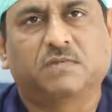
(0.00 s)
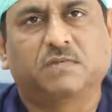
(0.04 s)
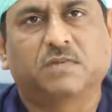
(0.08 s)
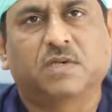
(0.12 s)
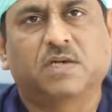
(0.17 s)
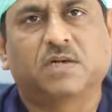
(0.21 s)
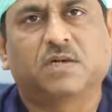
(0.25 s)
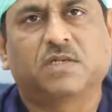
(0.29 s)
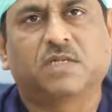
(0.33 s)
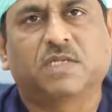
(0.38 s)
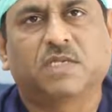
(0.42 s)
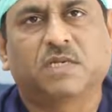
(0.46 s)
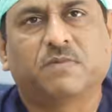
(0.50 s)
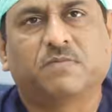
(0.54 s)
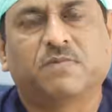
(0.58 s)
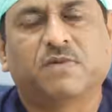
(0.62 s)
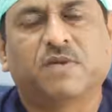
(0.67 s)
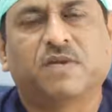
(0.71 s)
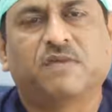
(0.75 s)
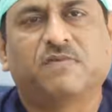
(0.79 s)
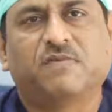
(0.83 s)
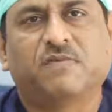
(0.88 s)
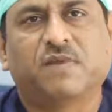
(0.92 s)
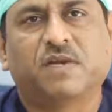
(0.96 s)
because
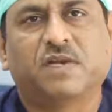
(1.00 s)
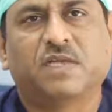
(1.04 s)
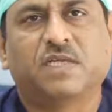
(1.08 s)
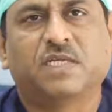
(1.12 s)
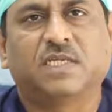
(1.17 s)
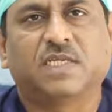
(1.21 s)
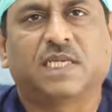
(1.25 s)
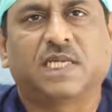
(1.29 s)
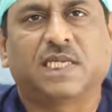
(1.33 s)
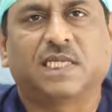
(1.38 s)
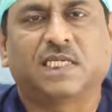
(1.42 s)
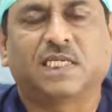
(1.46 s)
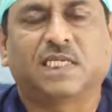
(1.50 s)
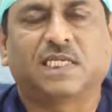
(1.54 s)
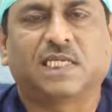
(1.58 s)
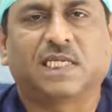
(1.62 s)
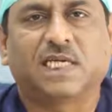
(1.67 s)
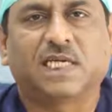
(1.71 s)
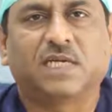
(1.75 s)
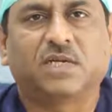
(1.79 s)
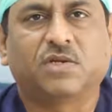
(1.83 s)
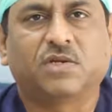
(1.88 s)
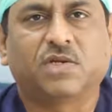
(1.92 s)
temporary fillers, as I said,